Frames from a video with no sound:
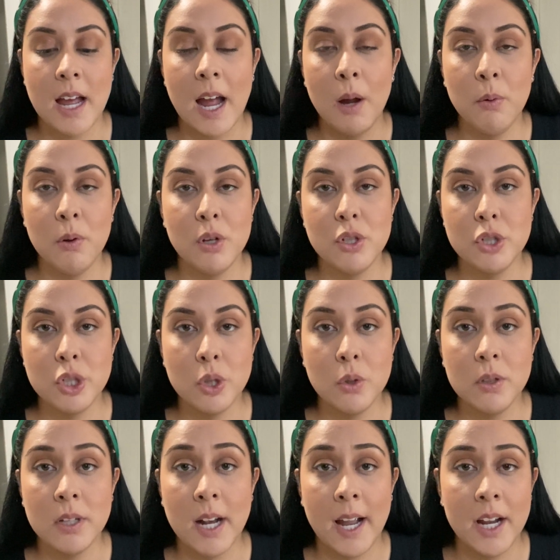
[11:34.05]
I was
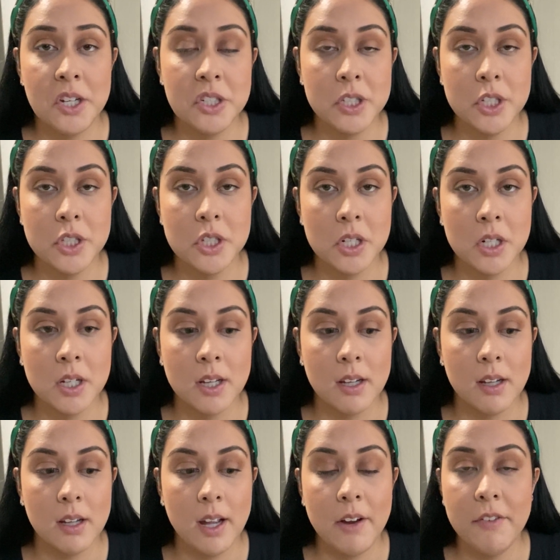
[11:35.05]
told that I actually took
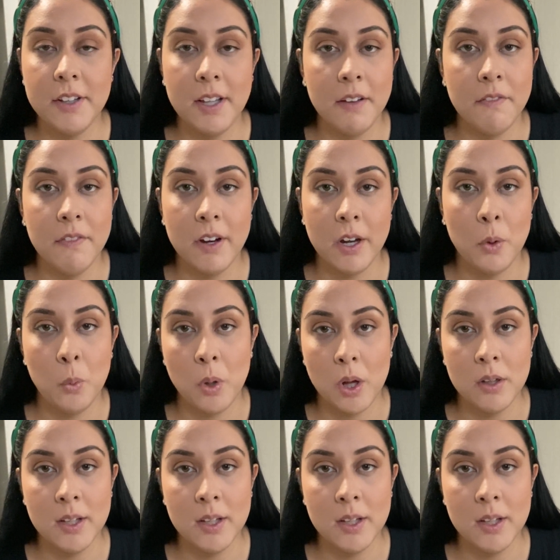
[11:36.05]
everything very well.